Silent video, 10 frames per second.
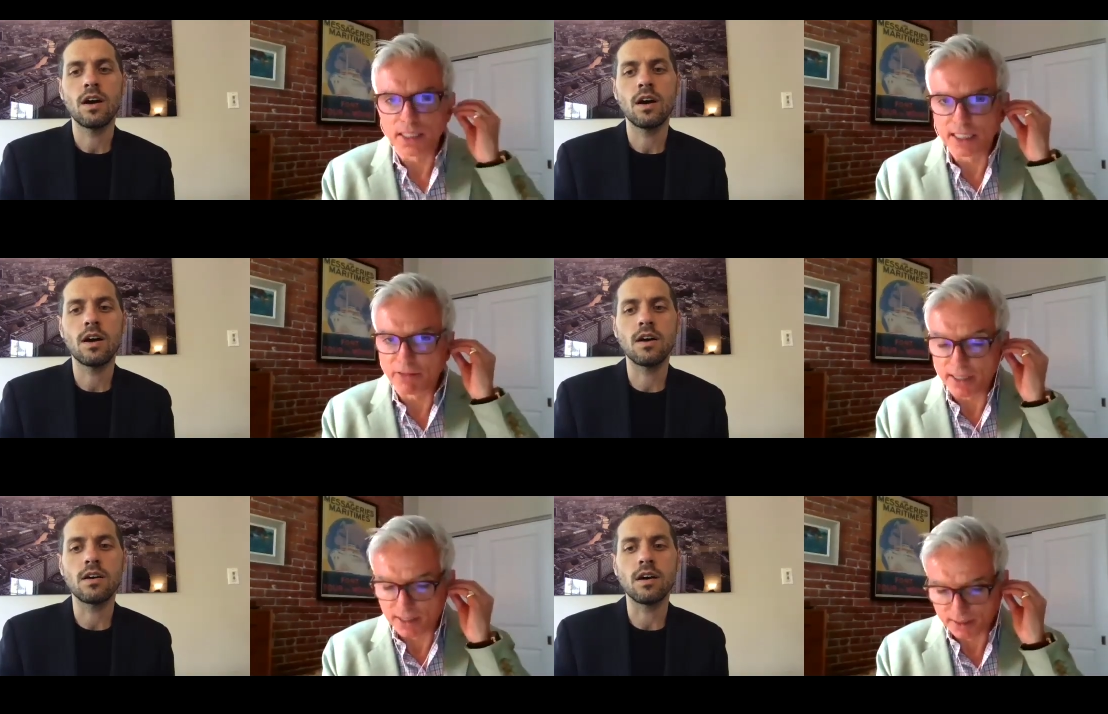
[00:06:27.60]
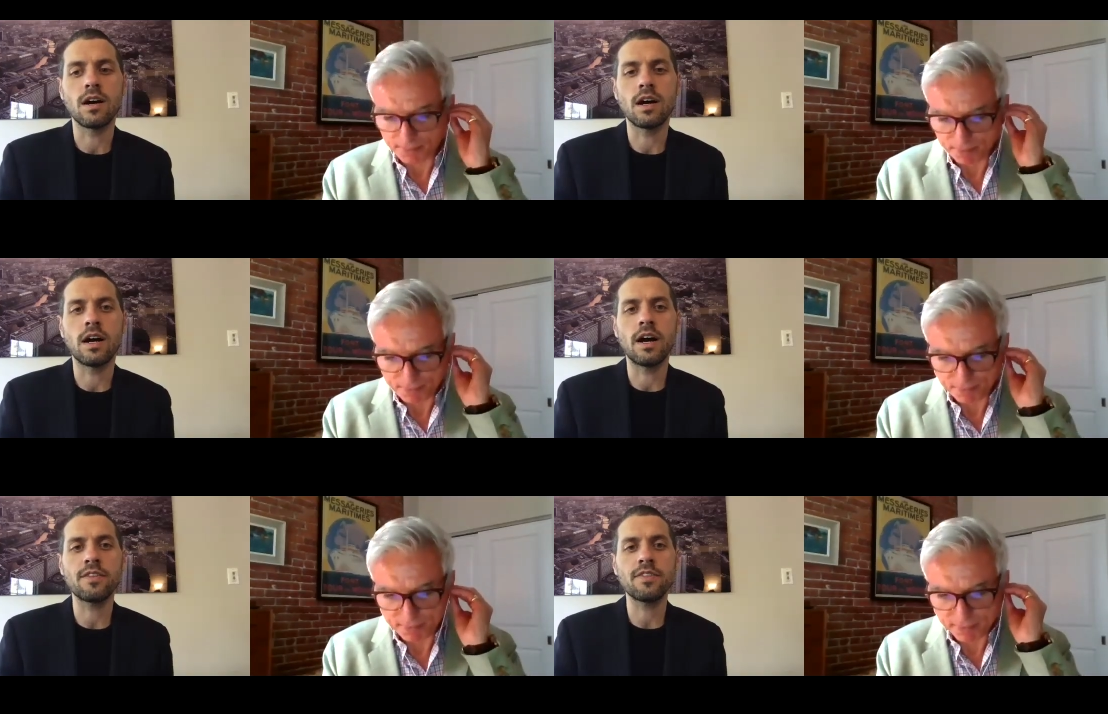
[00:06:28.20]
Speaker 1: Uh,
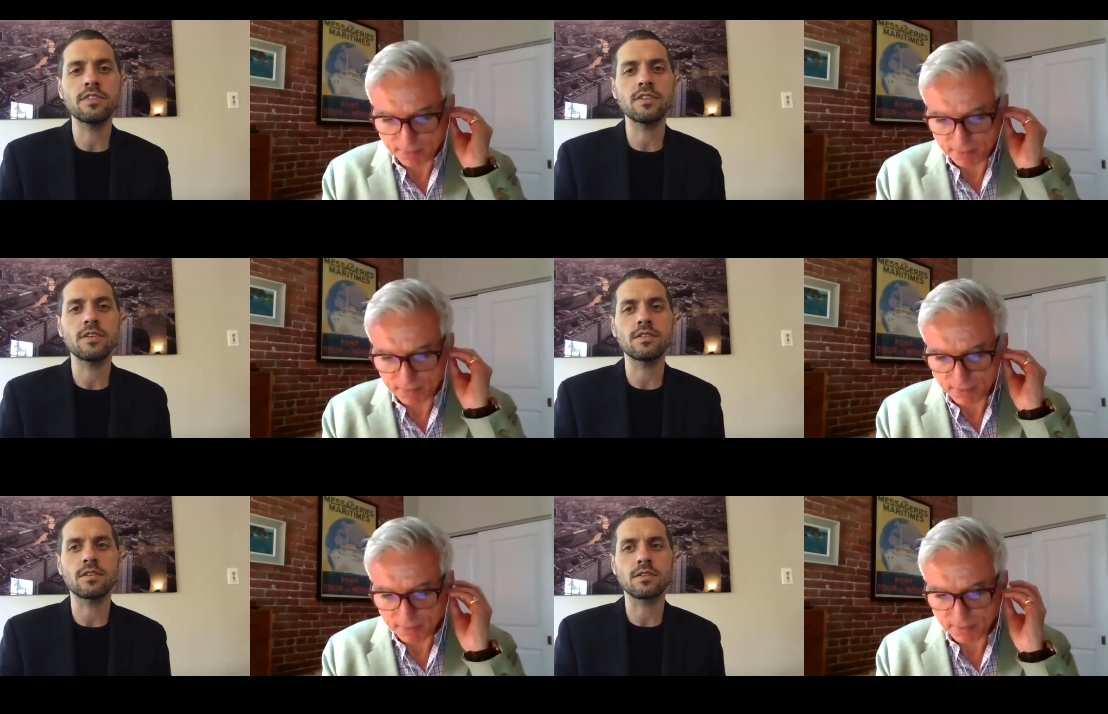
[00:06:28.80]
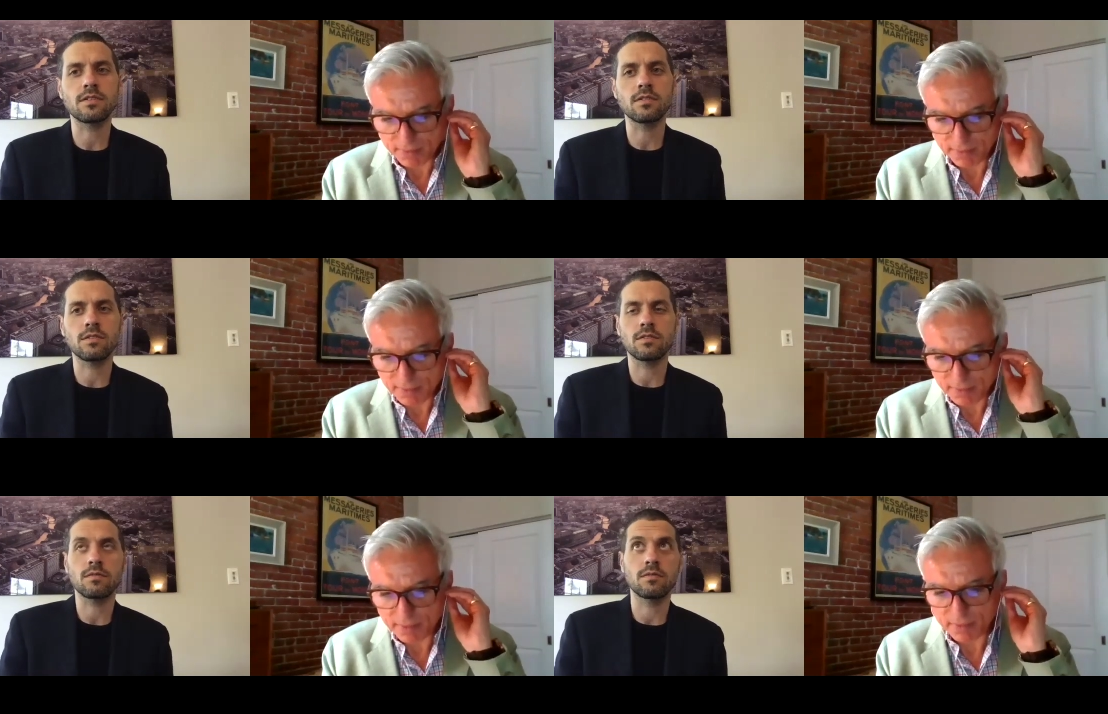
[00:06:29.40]
I think the,
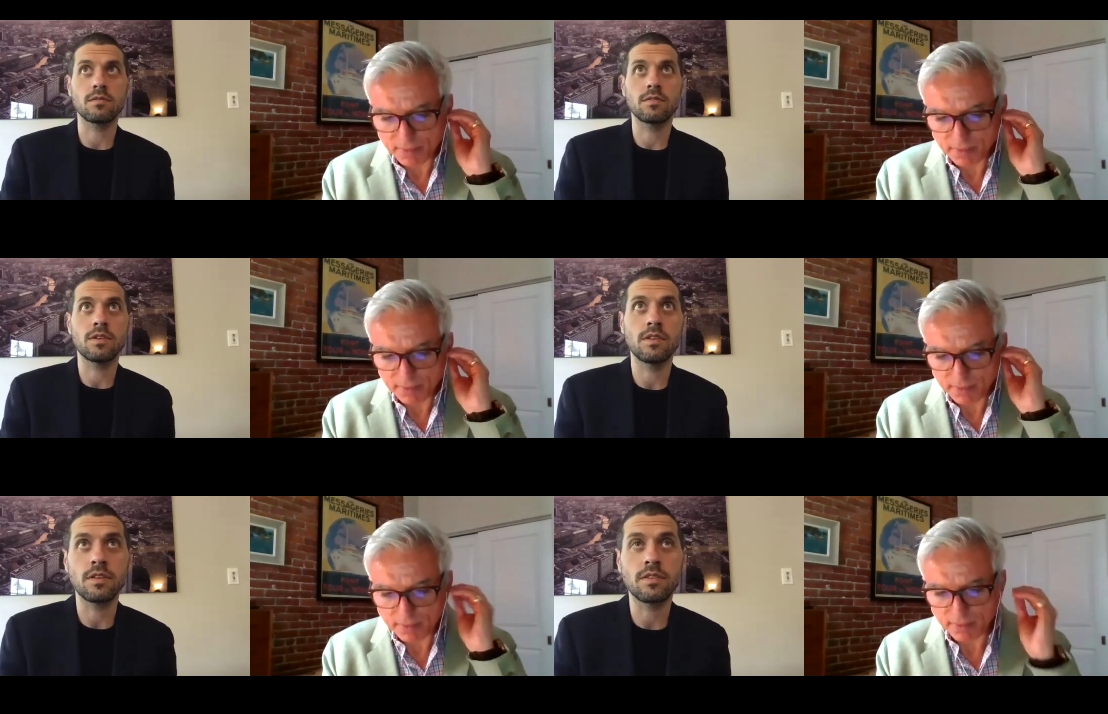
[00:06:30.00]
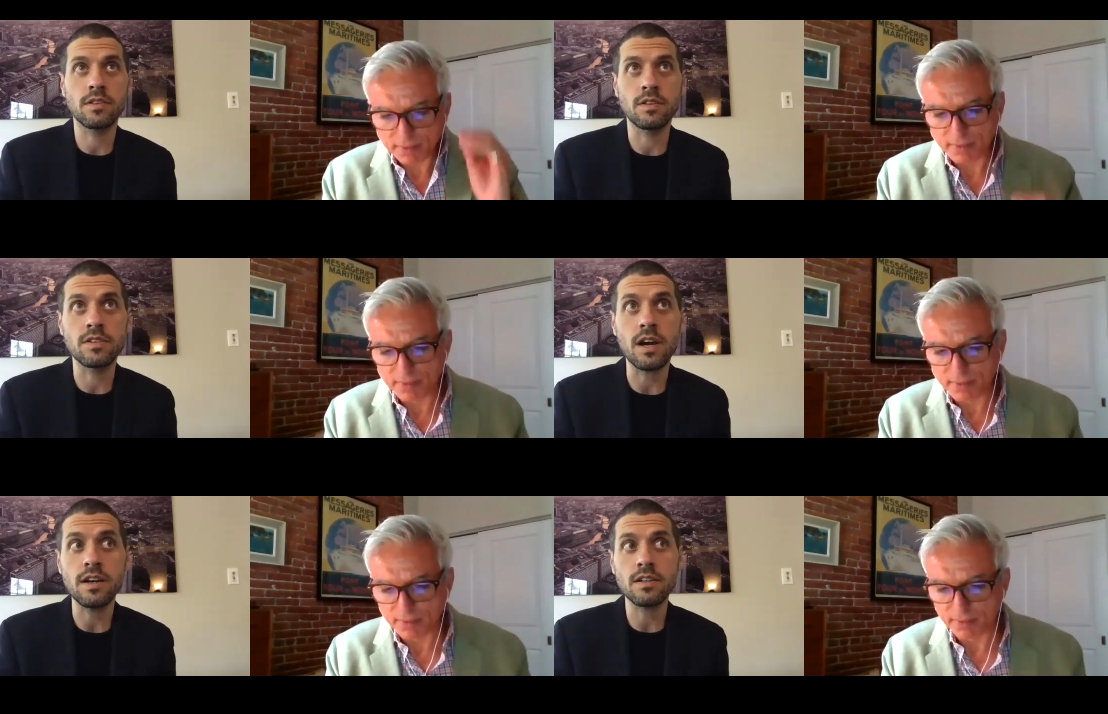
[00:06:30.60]
the, the,
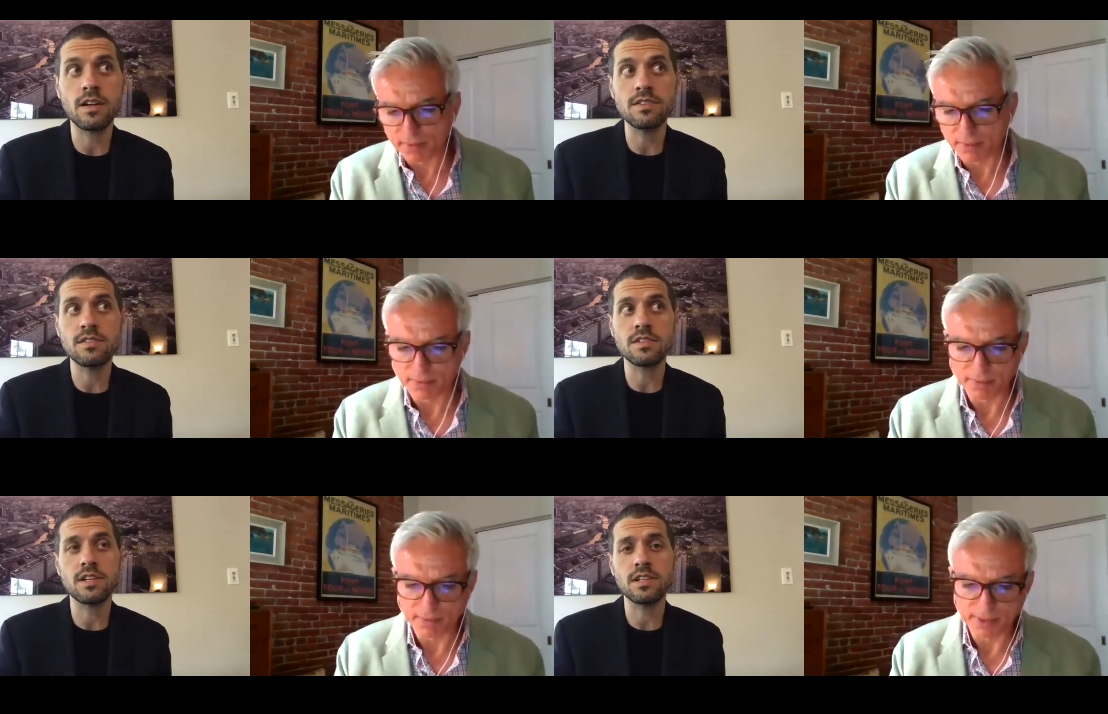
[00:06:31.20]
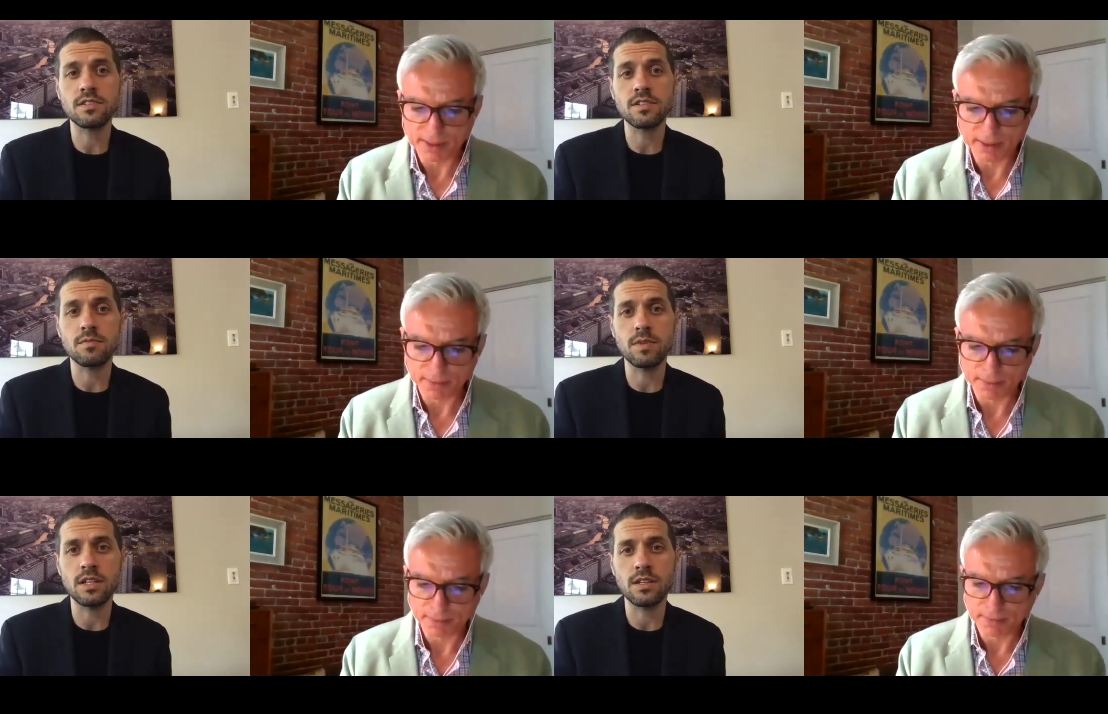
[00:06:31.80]
diagnostic
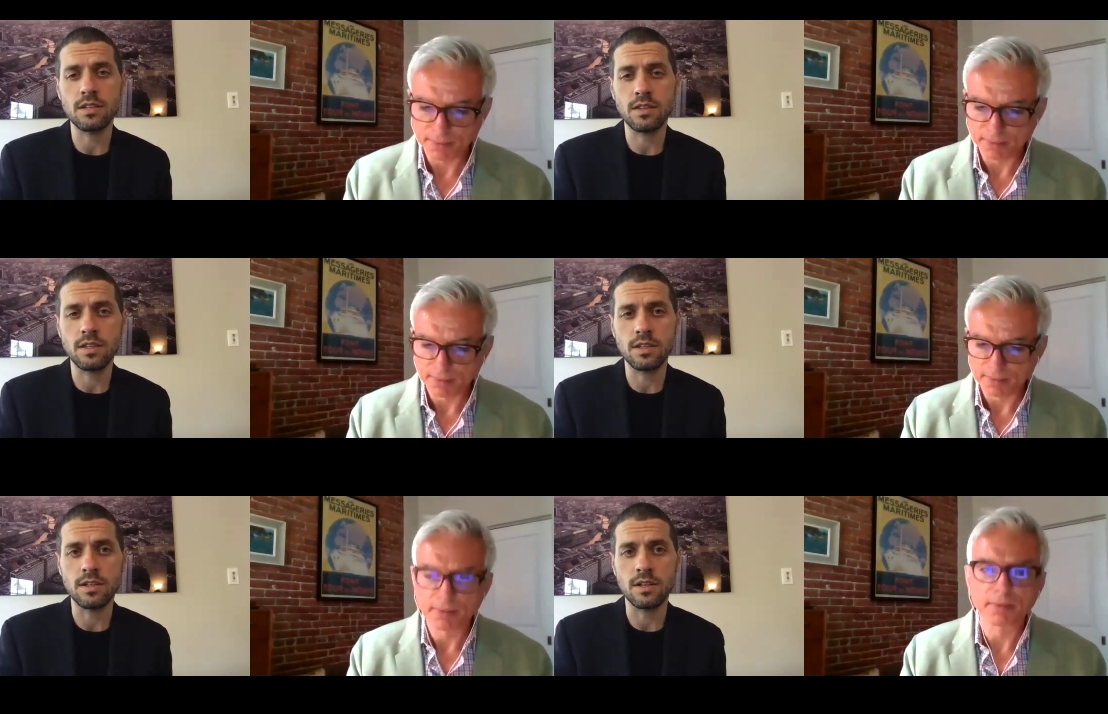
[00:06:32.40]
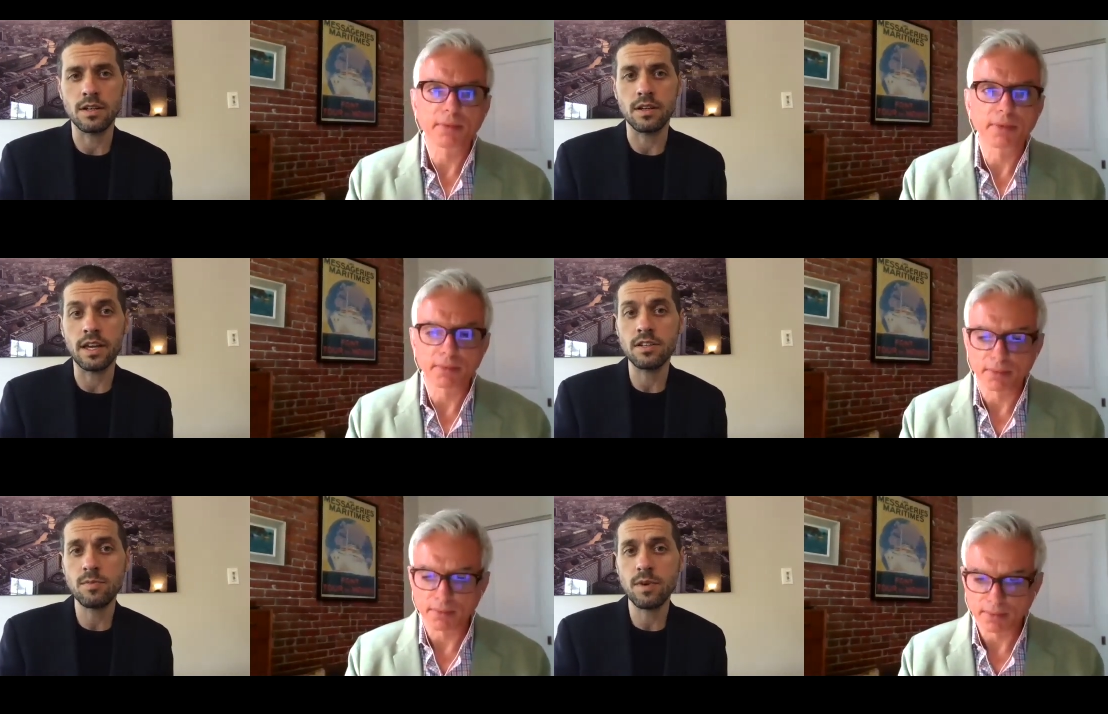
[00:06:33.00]
testing, meaning the uh,
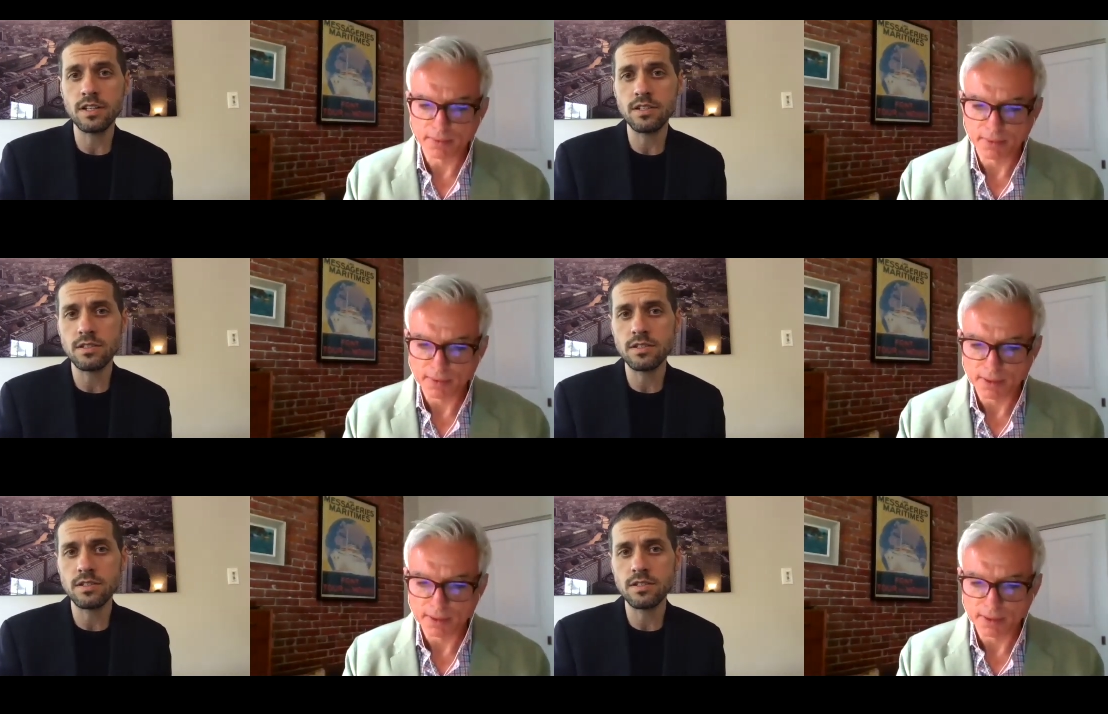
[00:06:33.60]
antibody